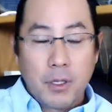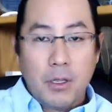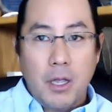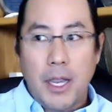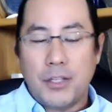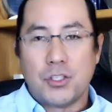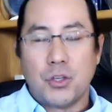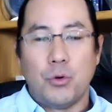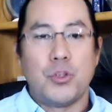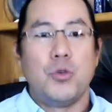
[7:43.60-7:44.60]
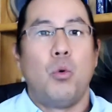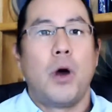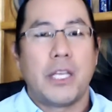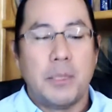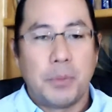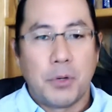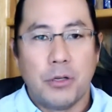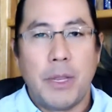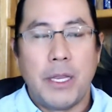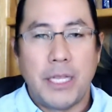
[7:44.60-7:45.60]
And so you want to
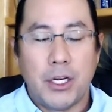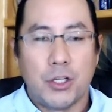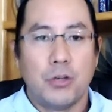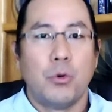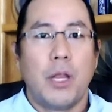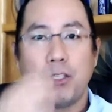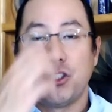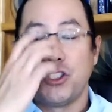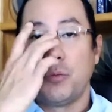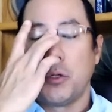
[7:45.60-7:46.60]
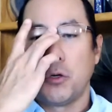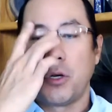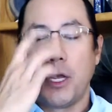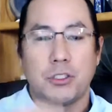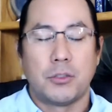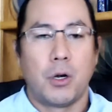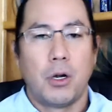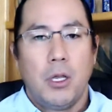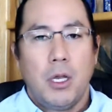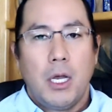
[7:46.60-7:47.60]
maintain a good relationship with your customer.
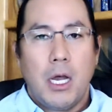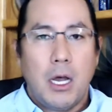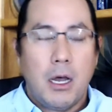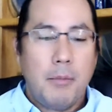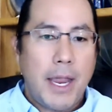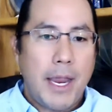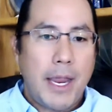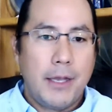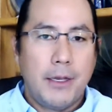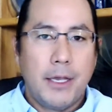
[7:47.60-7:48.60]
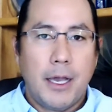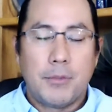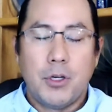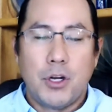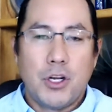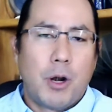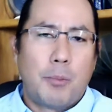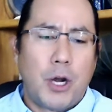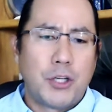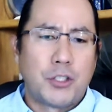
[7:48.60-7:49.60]
You don't want to
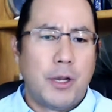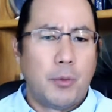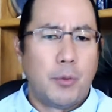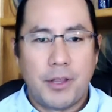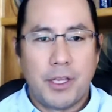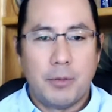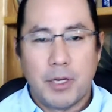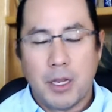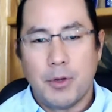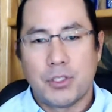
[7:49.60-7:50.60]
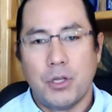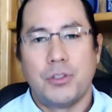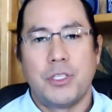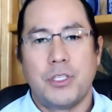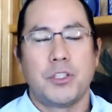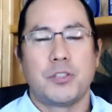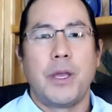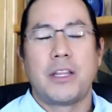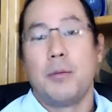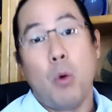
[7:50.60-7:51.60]
pressure them or anything to become an associate, but just make
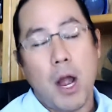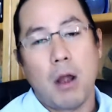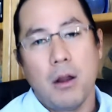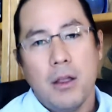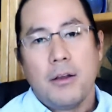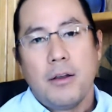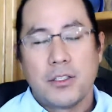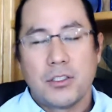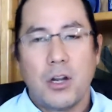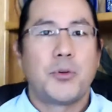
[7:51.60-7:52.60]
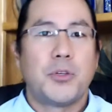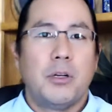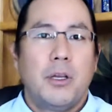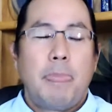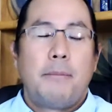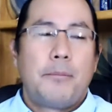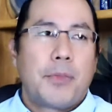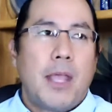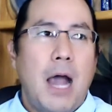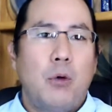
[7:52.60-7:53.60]
them aware that's an option.
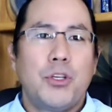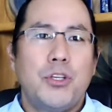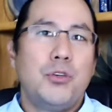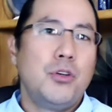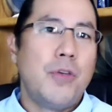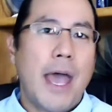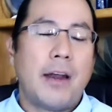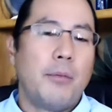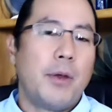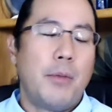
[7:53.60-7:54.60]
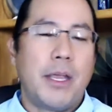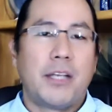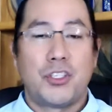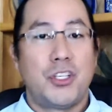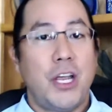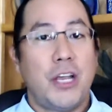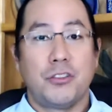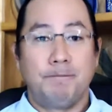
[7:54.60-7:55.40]
How would you do that? I'm going to make a suggestion.